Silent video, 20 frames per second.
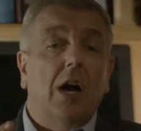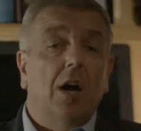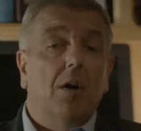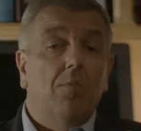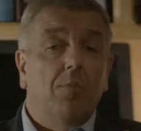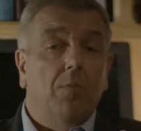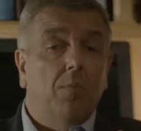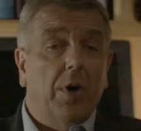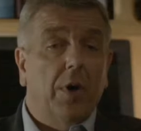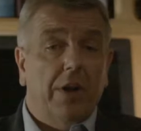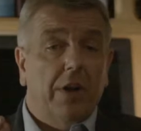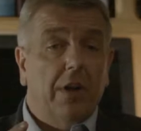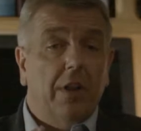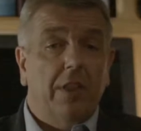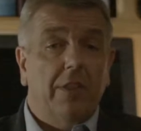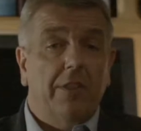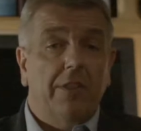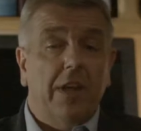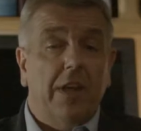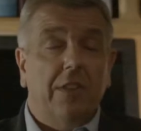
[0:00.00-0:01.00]
But another
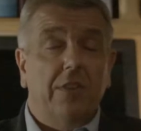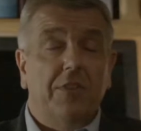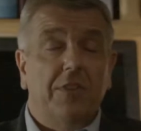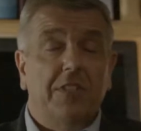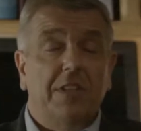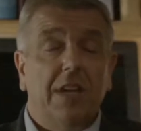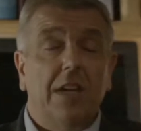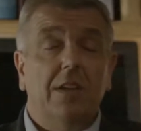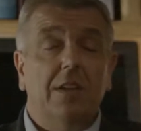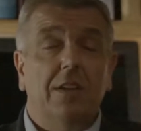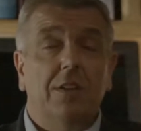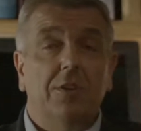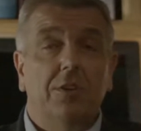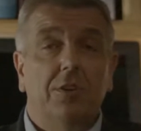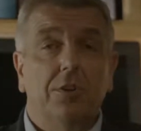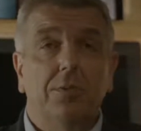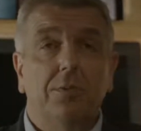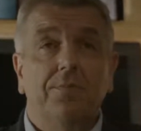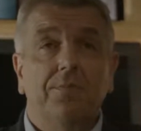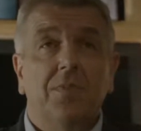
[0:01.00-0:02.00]
thing the state can do
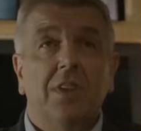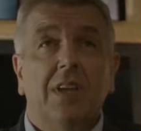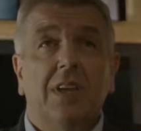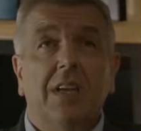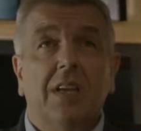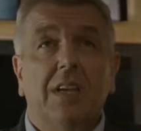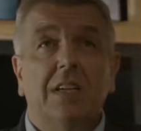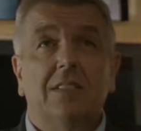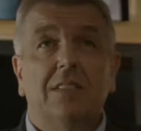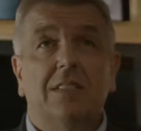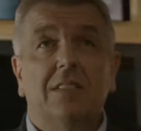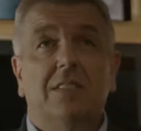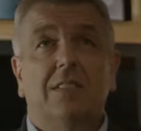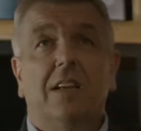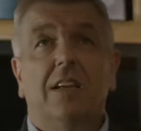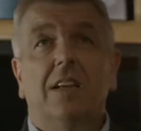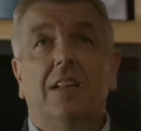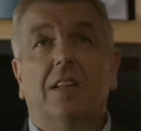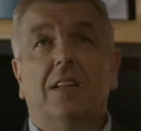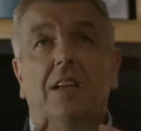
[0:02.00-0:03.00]
is the state
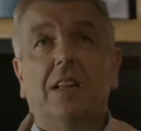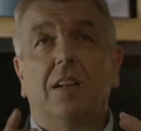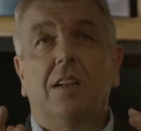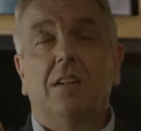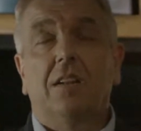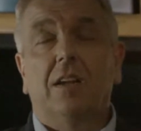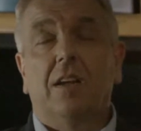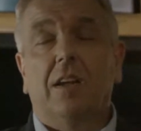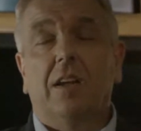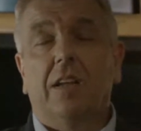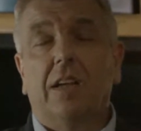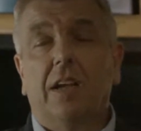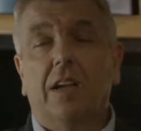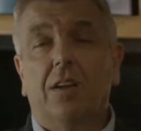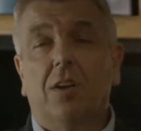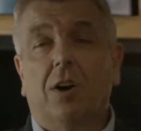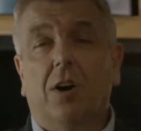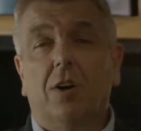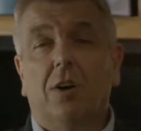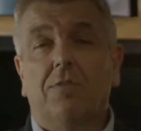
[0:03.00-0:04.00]
can
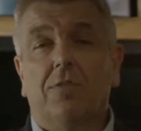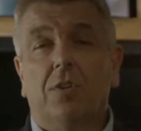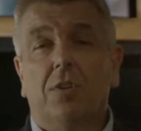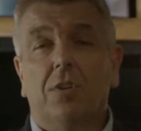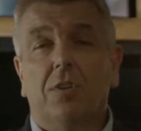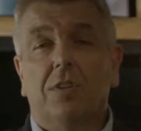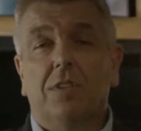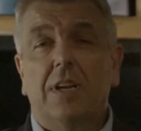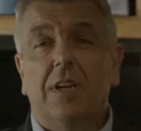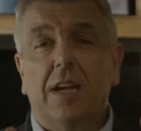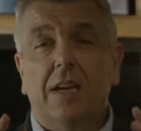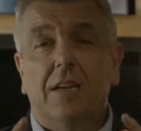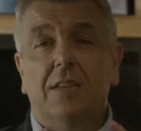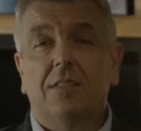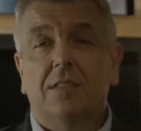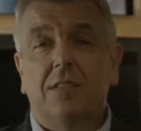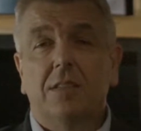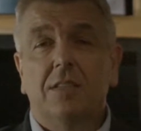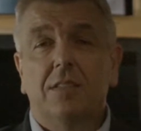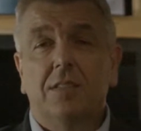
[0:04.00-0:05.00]
offer tax
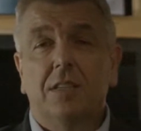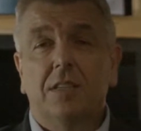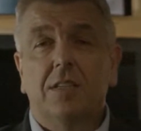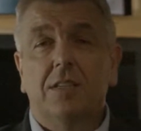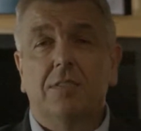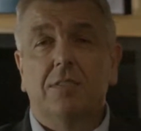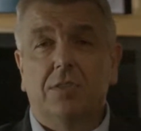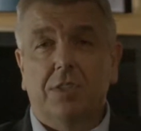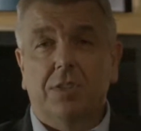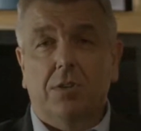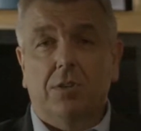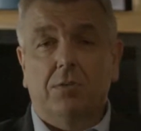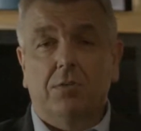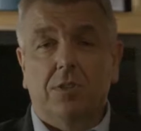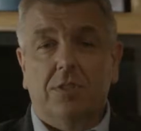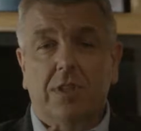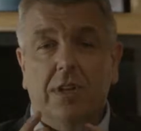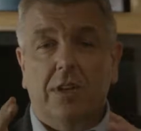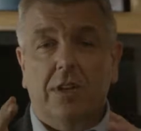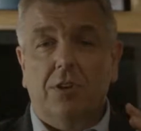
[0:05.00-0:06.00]
incentive zones. They
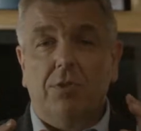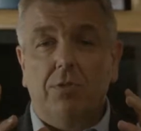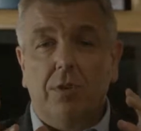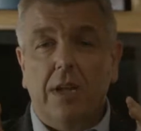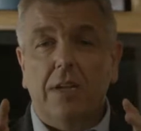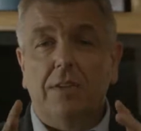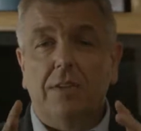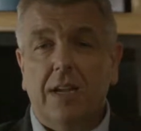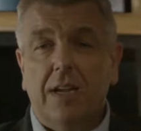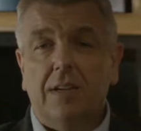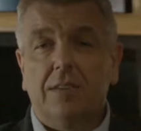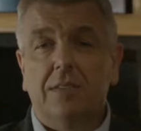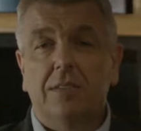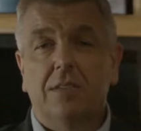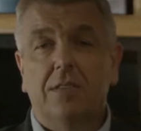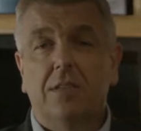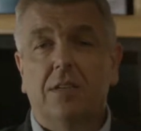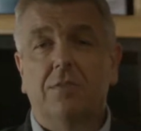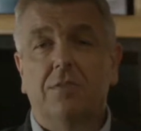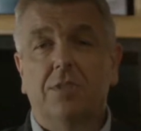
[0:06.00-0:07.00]
can create tax
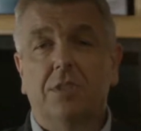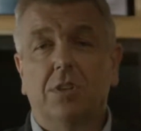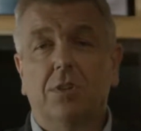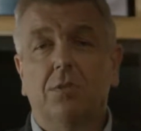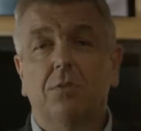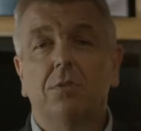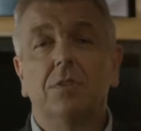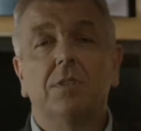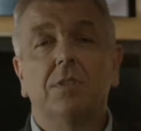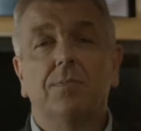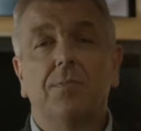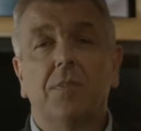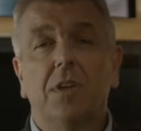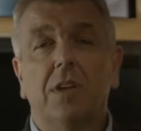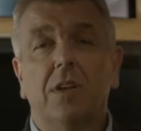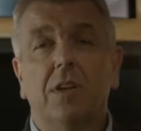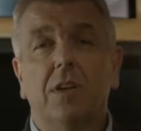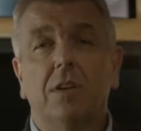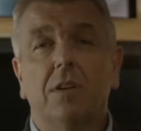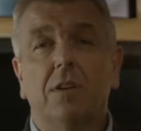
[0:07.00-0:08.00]
incentive zones
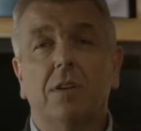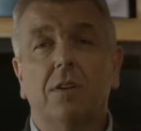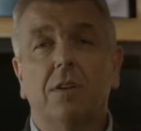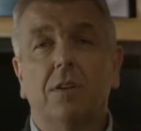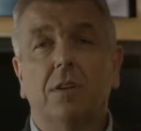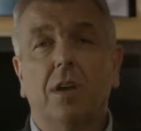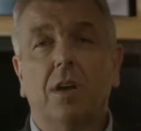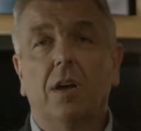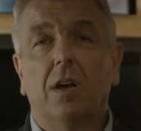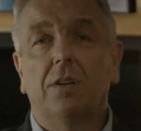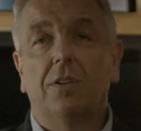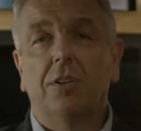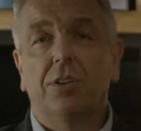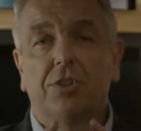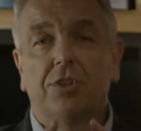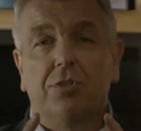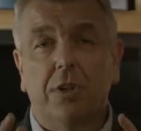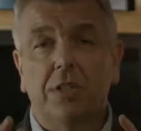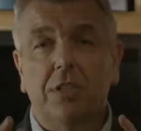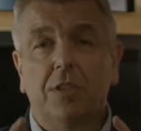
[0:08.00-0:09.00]
in
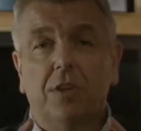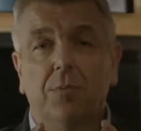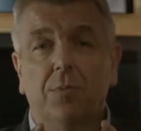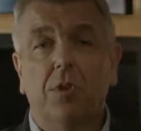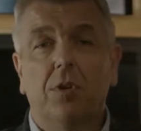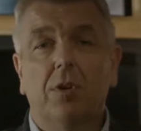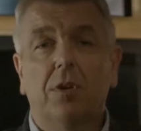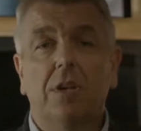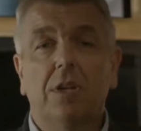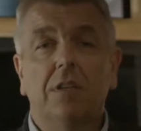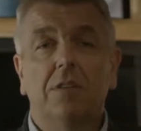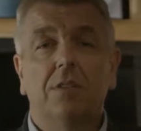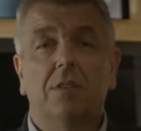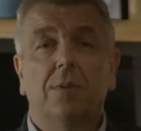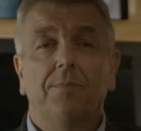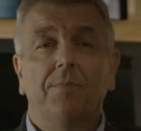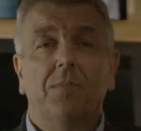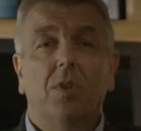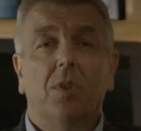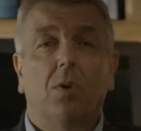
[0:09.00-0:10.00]
distressed communities
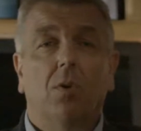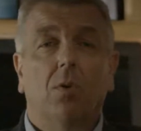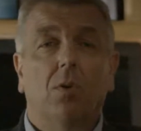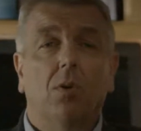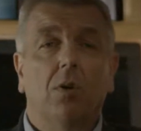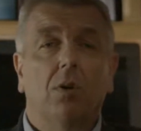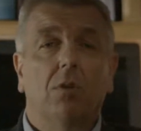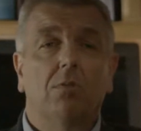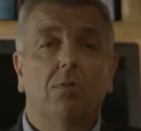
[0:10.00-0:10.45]
or